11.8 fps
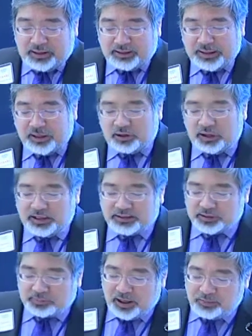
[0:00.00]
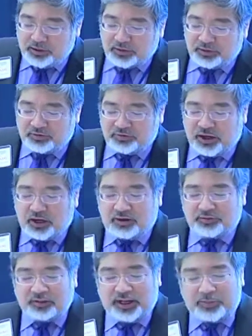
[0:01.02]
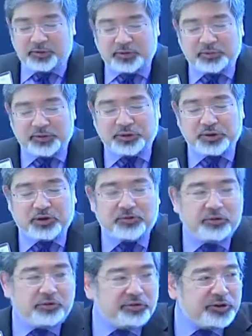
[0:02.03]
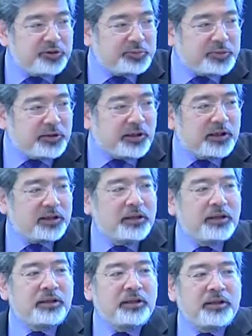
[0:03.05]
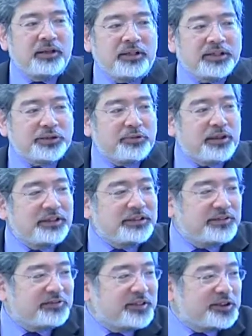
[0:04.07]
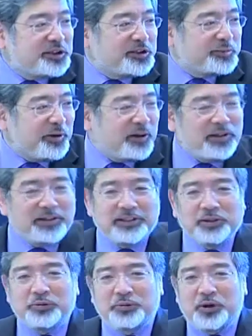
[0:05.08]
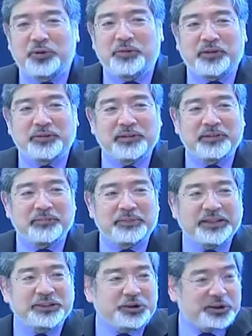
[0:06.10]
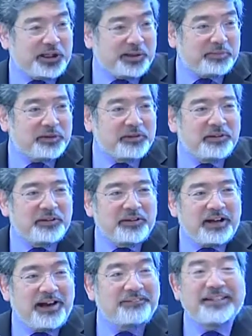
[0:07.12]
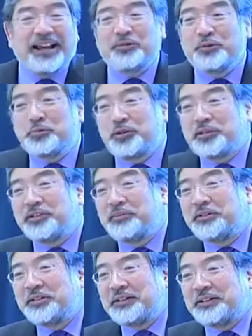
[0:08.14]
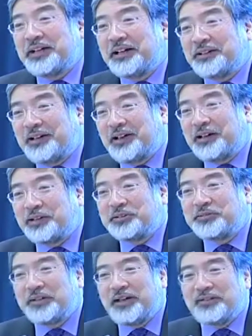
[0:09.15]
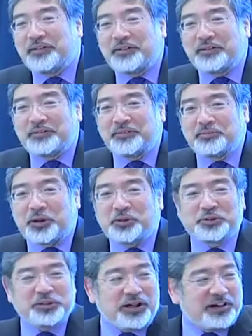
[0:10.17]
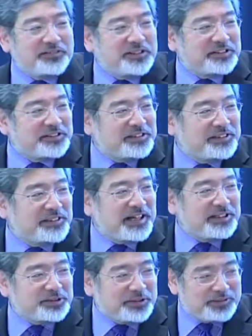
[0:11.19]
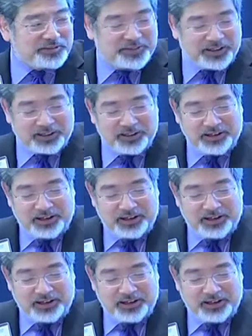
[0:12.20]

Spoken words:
Now, at the Department of Labor, the Administrative Review Board is a relatively small little rowboat in a big ship. I've never worked in a building that large. We have our own post office and that sort of thing.